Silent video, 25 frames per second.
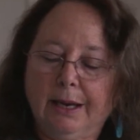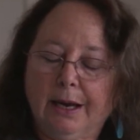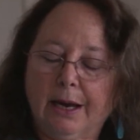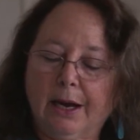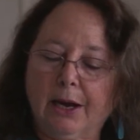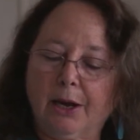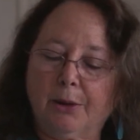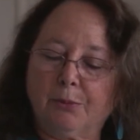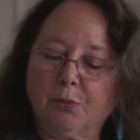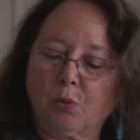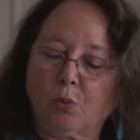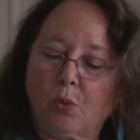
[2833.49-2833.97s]

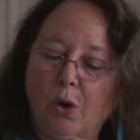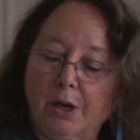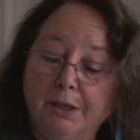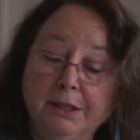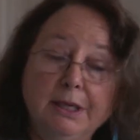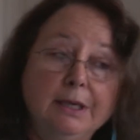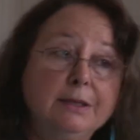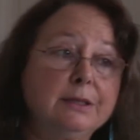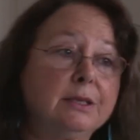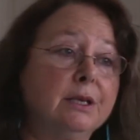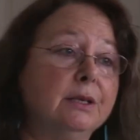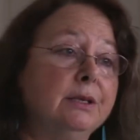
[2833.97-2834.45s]

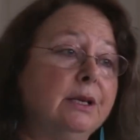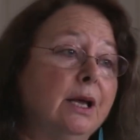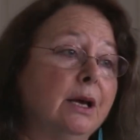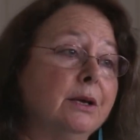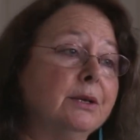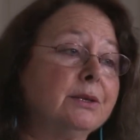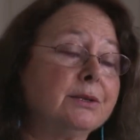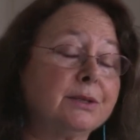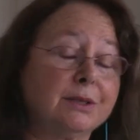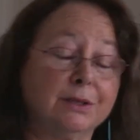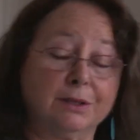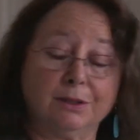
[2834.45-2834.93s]
Juanita
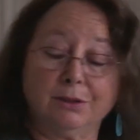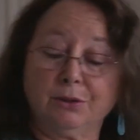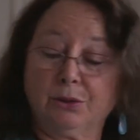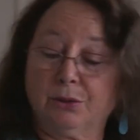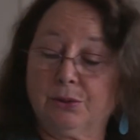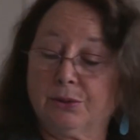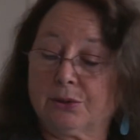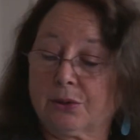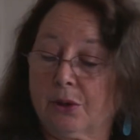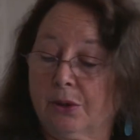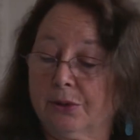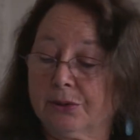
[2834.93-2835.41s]
Nelson,
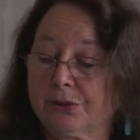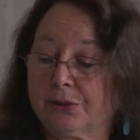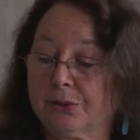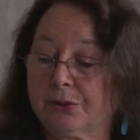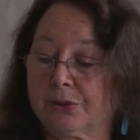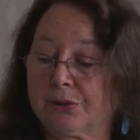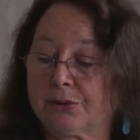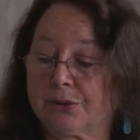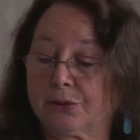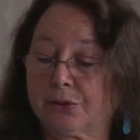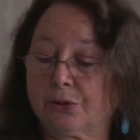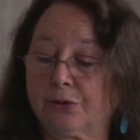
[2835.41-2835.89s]
who's also
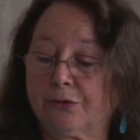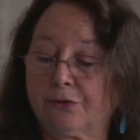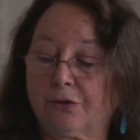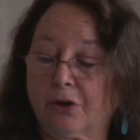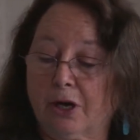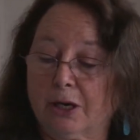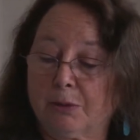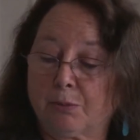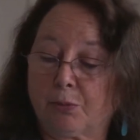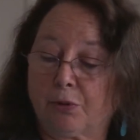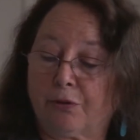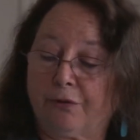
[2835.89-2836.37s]
a
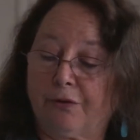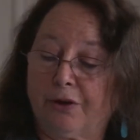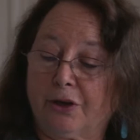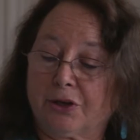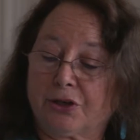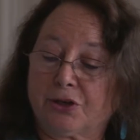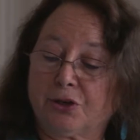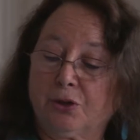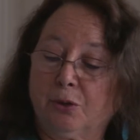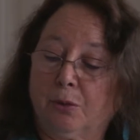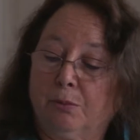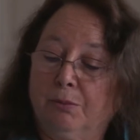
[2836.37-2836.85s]
certified
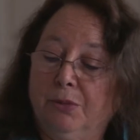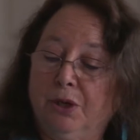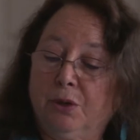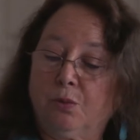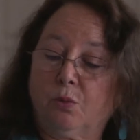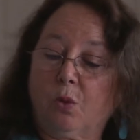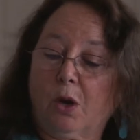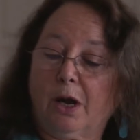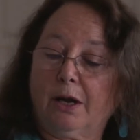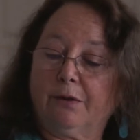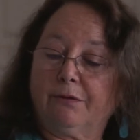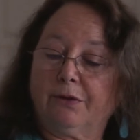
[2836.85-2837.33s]
professional
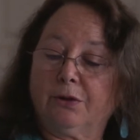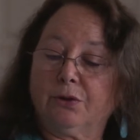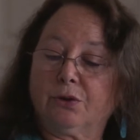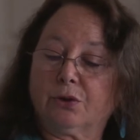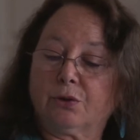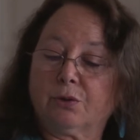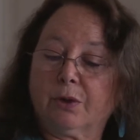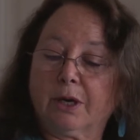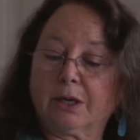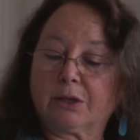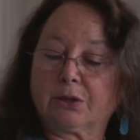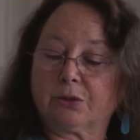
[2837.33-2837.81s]
midwife and
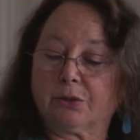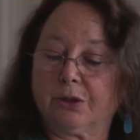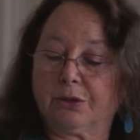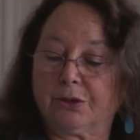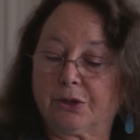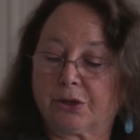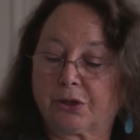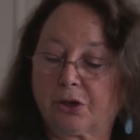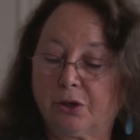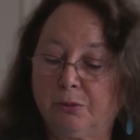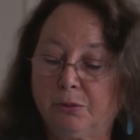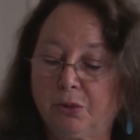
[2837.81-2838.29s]
director at
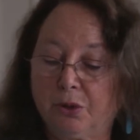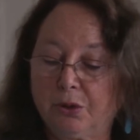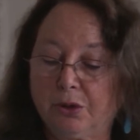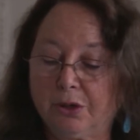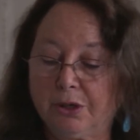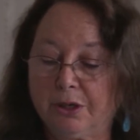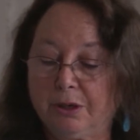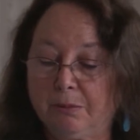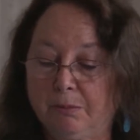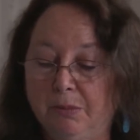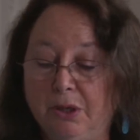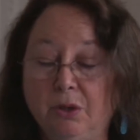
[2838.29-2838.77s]
the
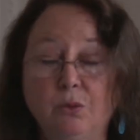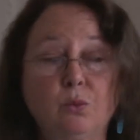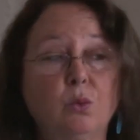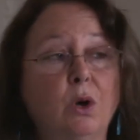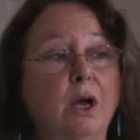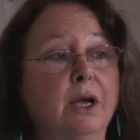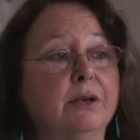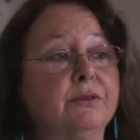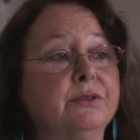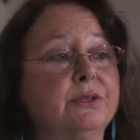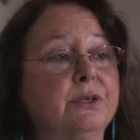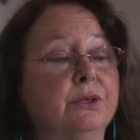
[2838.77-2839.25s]
Community
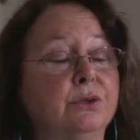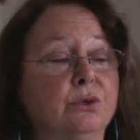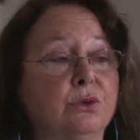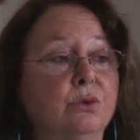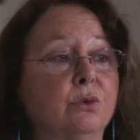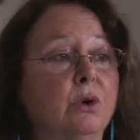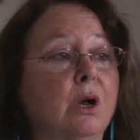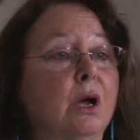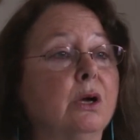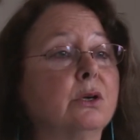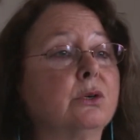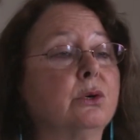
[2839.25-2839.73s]
Midwives in
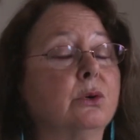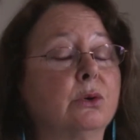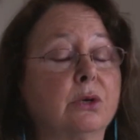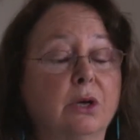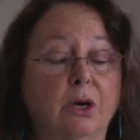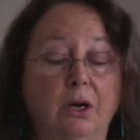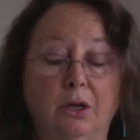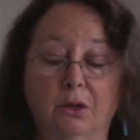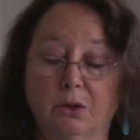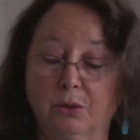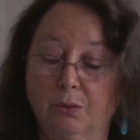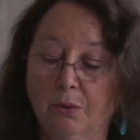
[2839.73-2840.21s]
Durango,
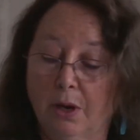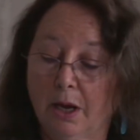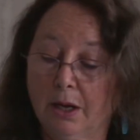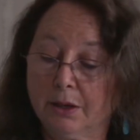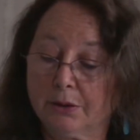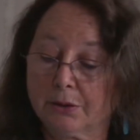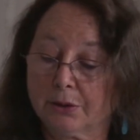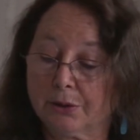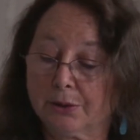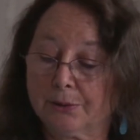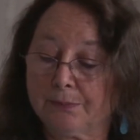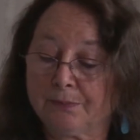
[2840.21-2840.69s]

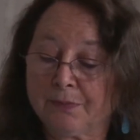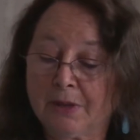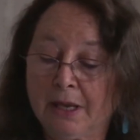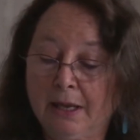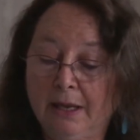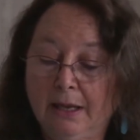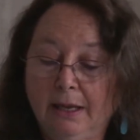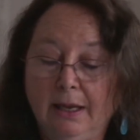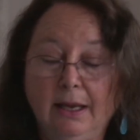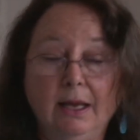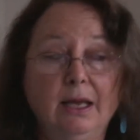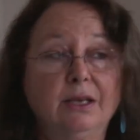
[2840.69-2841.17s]
Colorado,
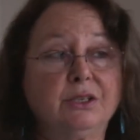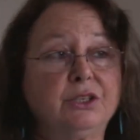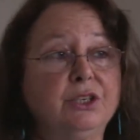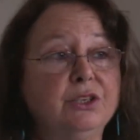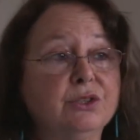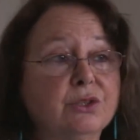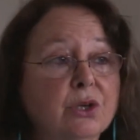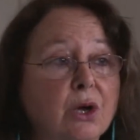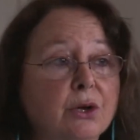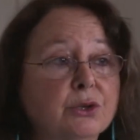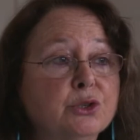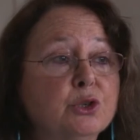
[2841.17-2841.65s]

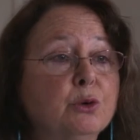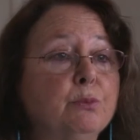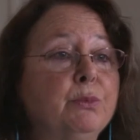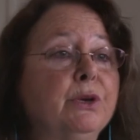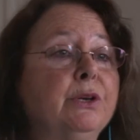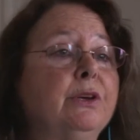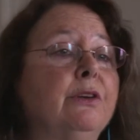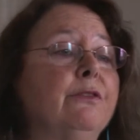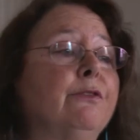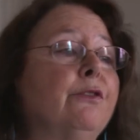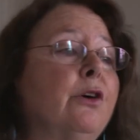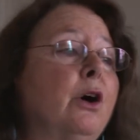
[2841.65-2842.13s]
she's also
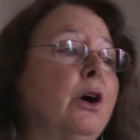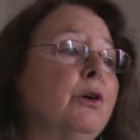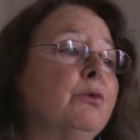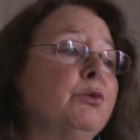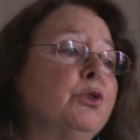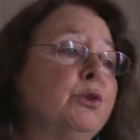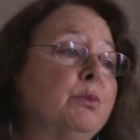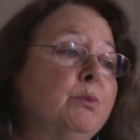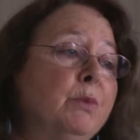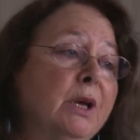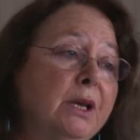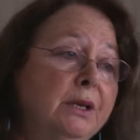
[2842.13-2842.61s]
been involved
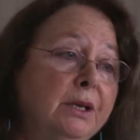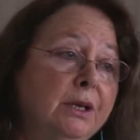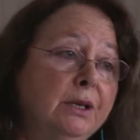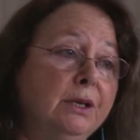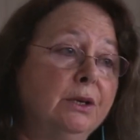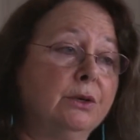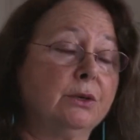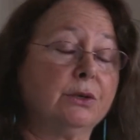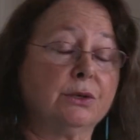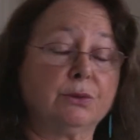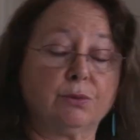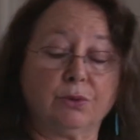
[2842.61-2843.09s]
with many
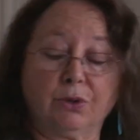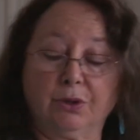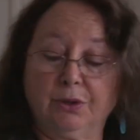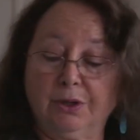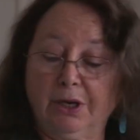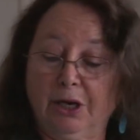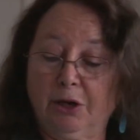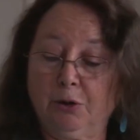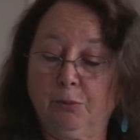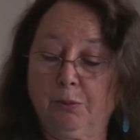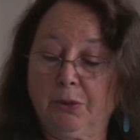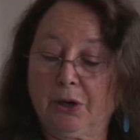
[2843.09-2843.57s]
years with the
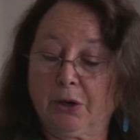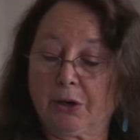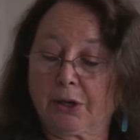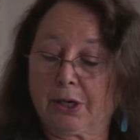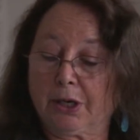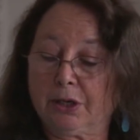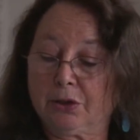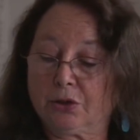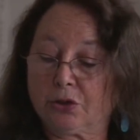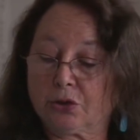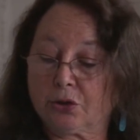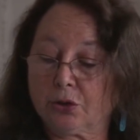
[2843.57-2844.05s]
Native
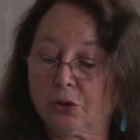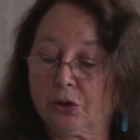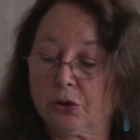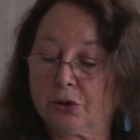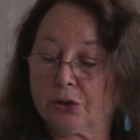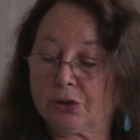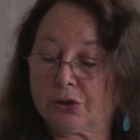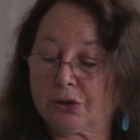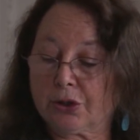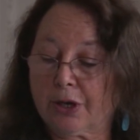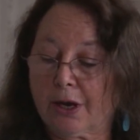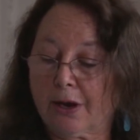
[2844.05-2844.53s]
American
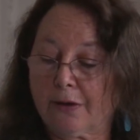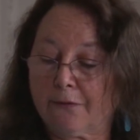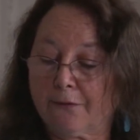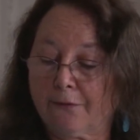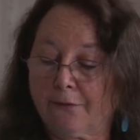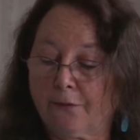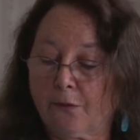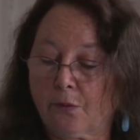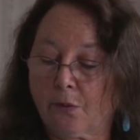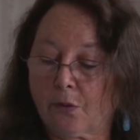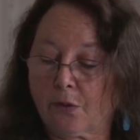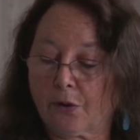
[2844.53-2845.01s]
Church, and
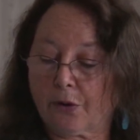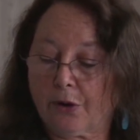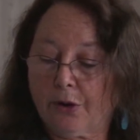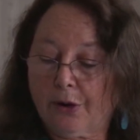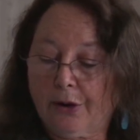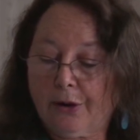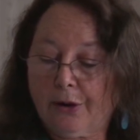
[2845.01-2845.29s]
for